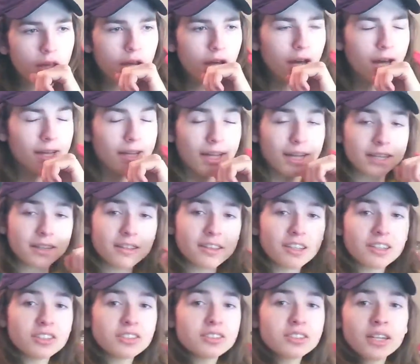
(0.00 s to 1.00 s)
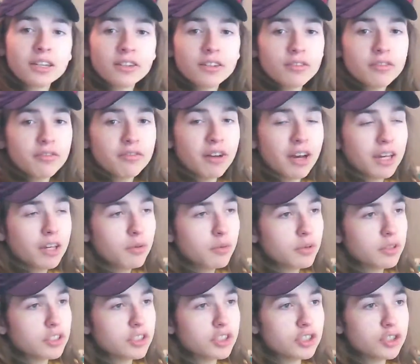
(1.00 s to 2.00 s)
I liked the extended fight
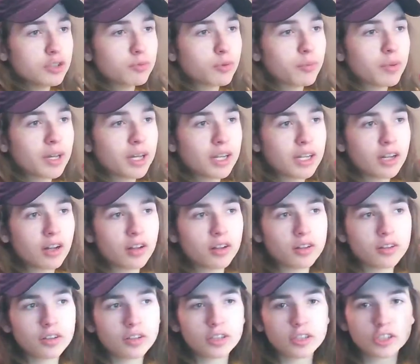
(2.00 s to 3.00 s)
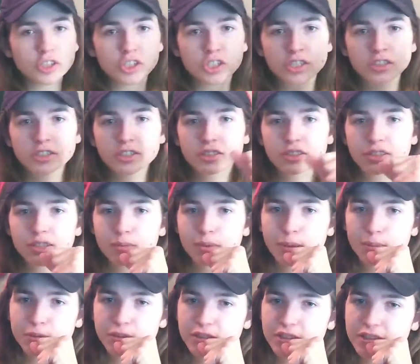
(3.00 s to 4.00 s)
with Superman and all of the Justice League
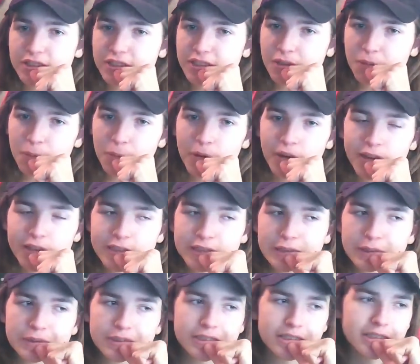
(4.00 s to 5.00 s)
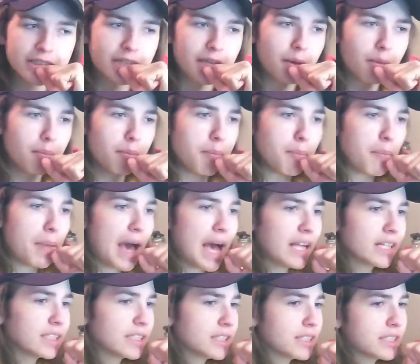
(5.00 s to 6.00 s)
members as he walks towards
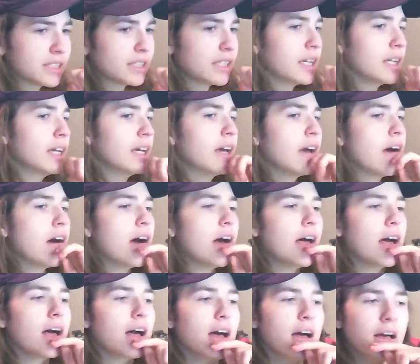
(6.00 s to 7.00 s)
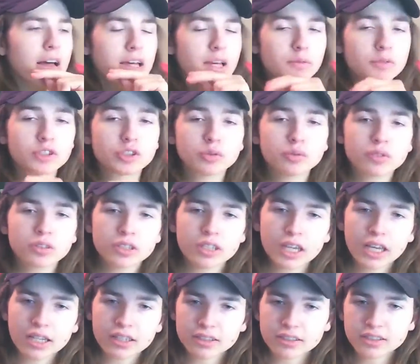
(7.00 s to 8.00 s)
bats. It was cool,
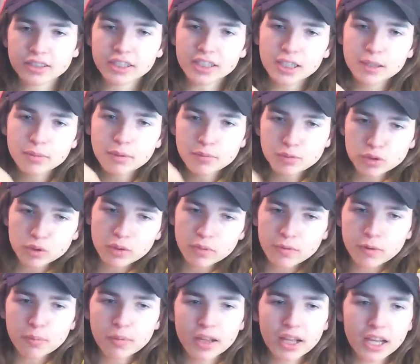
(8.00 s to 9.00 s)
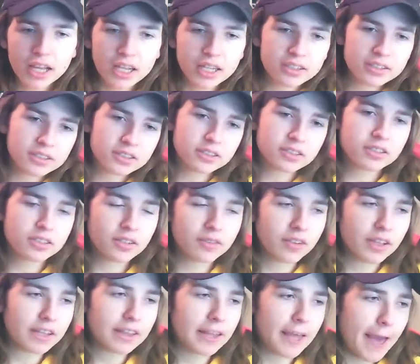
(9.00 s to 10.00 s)
to see him absorb the blast and stuff
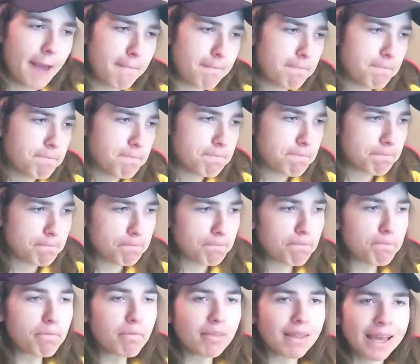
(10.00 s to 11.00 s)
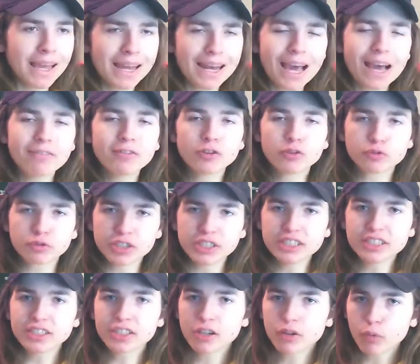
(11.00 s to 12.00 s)
like that, and have a
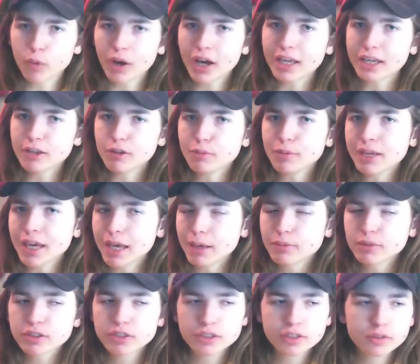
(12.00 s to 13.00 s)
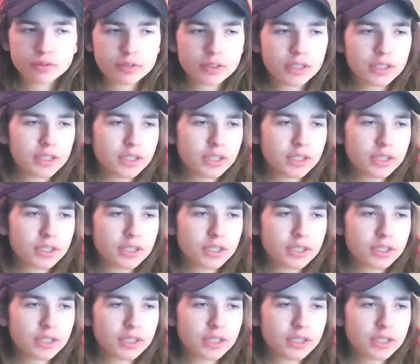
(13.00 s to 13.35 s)
reason on why he'd be able to.